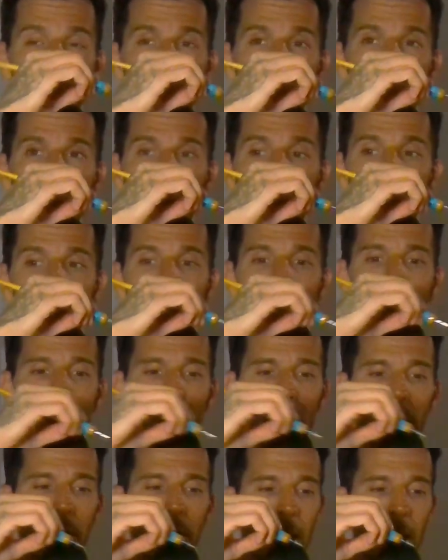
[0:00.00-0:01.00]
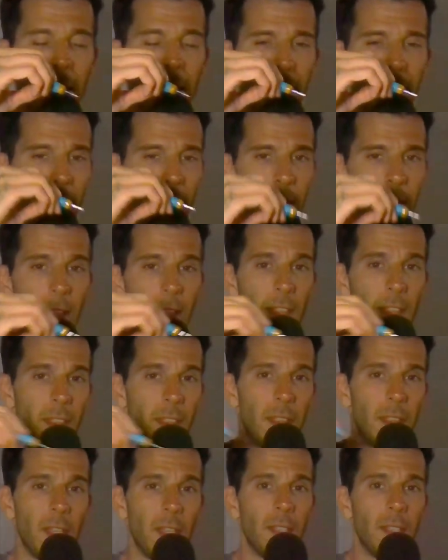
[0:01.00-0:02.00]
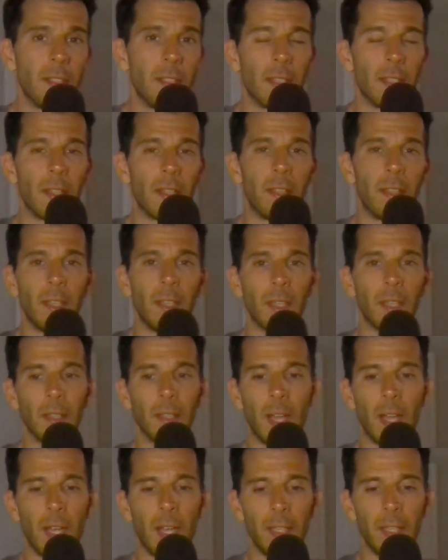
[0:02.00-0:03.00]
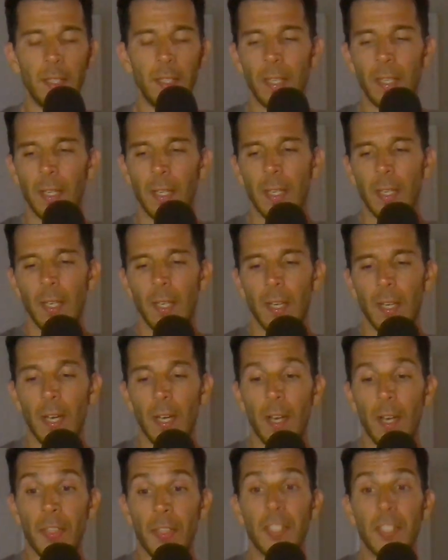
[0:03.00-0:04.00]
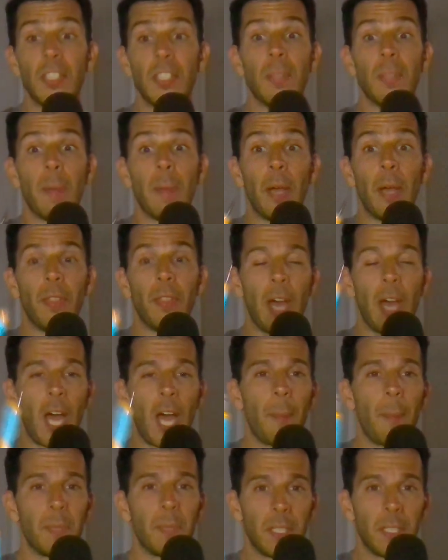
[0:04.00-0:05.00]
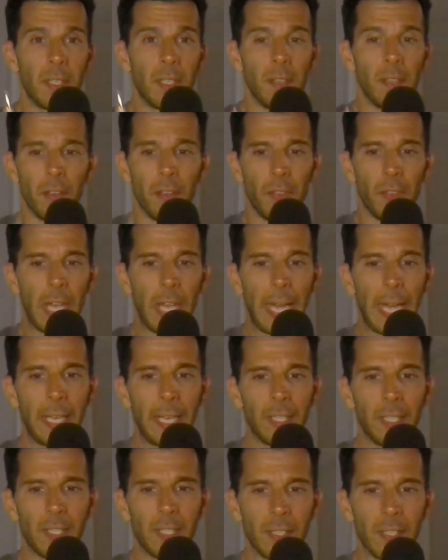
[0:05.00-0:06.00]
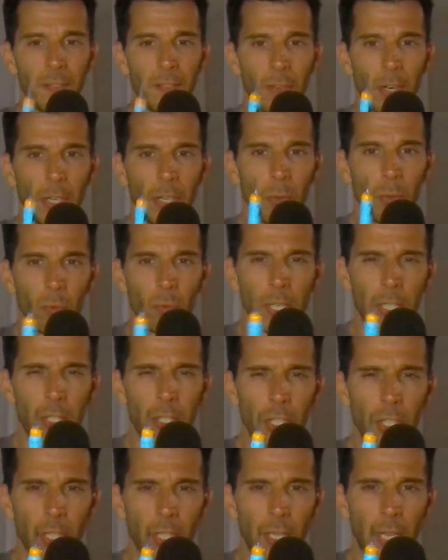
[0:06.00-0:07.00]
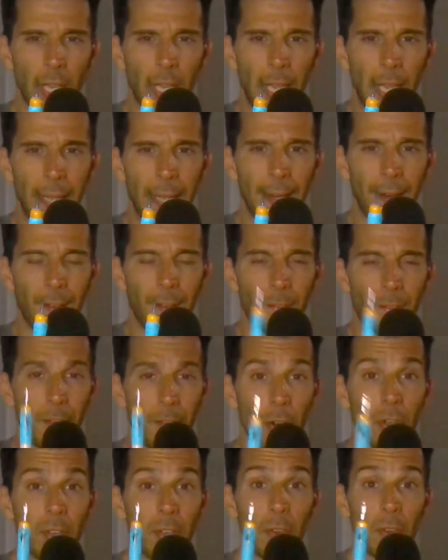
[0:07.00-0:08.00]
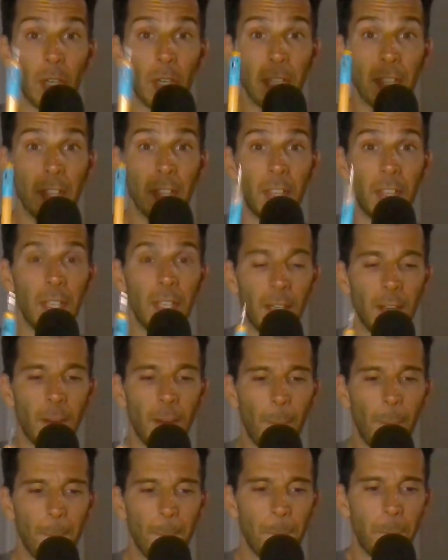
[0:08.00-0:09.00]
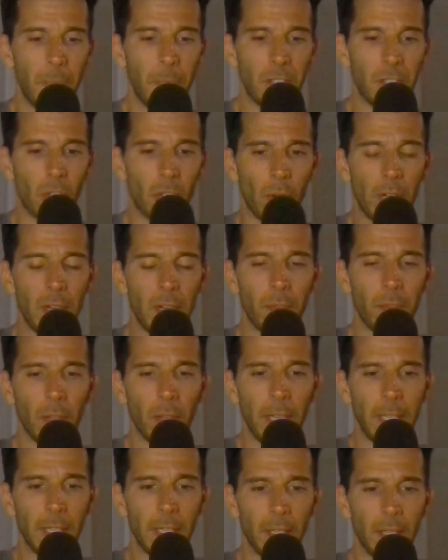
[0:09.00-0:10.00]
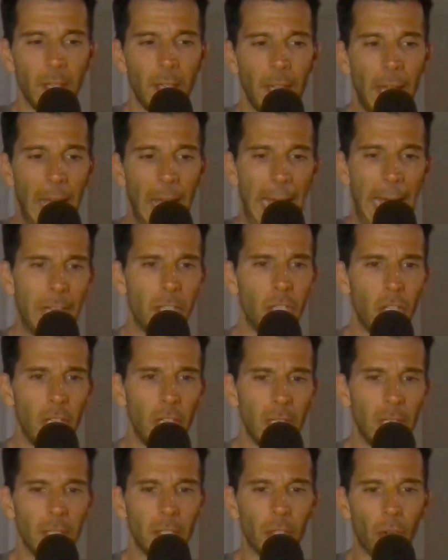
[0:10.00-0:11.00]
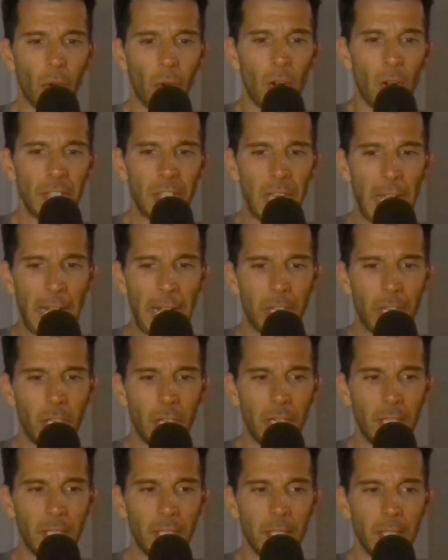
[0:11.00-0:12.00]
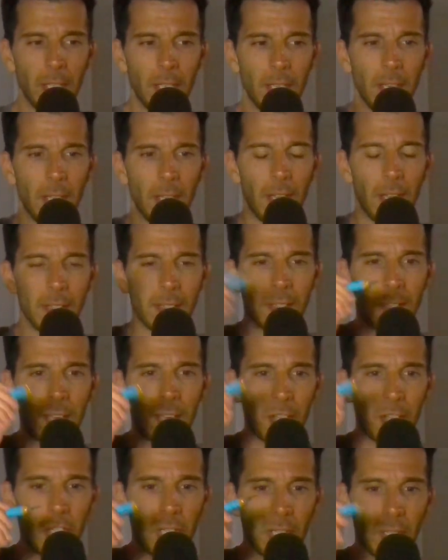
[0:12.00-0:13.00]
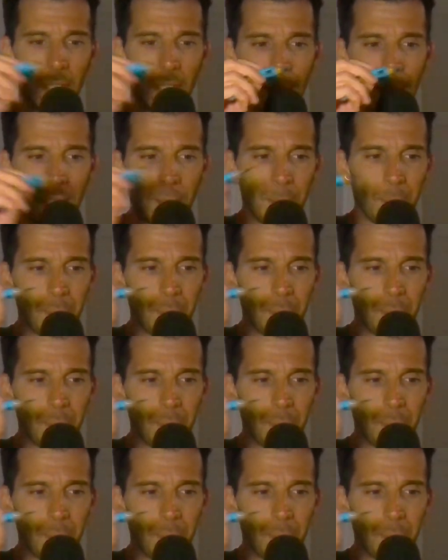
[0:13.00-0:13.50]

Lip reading: You could get a really nice like thin to thick line. This is about the opposite of that. This is very rigid and very, very thin, but it's great for like hatching and cross hatching and sketching like